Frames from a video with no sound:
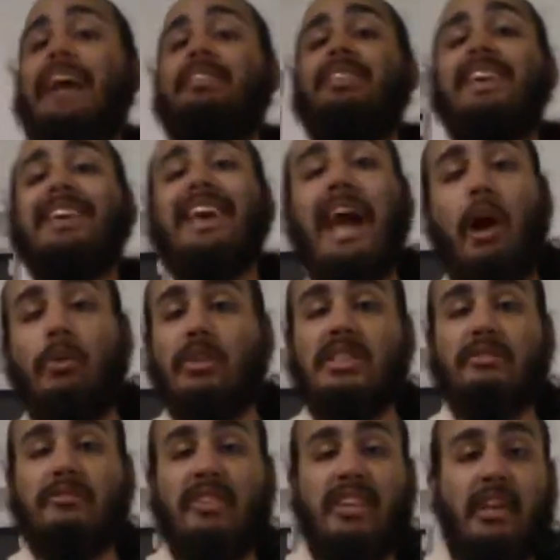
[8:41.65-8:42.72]
and the
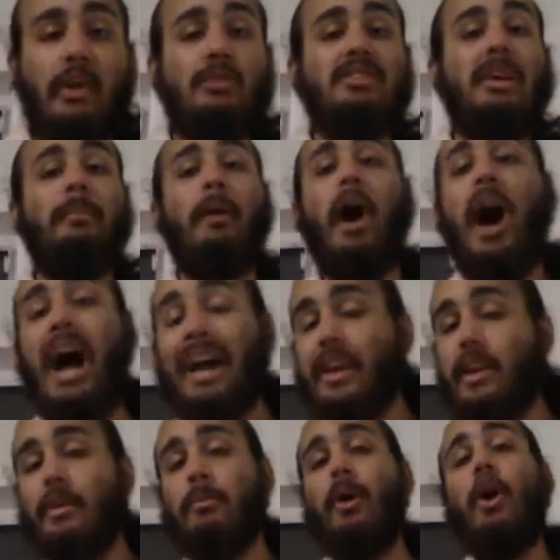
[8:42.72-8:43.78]
countless videos that
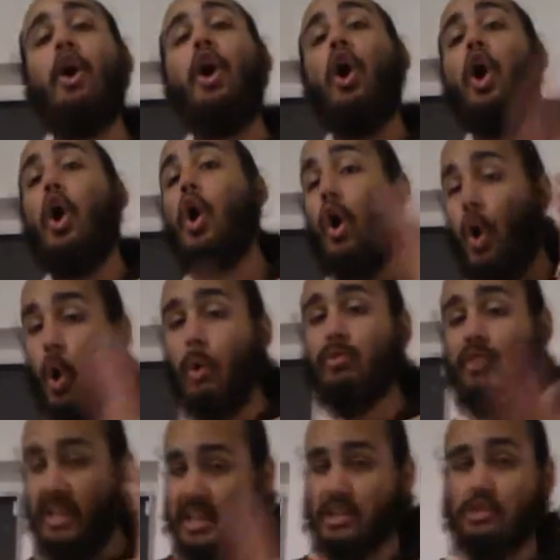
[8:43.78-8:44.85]
Akim all
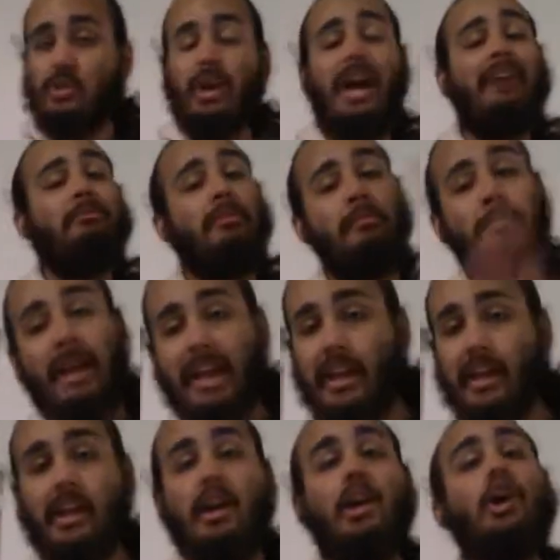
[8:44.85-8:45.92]
over Israel have been
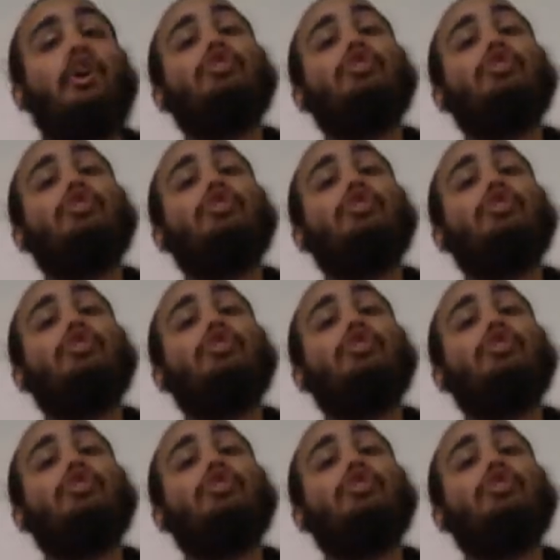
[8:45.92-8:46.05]
making.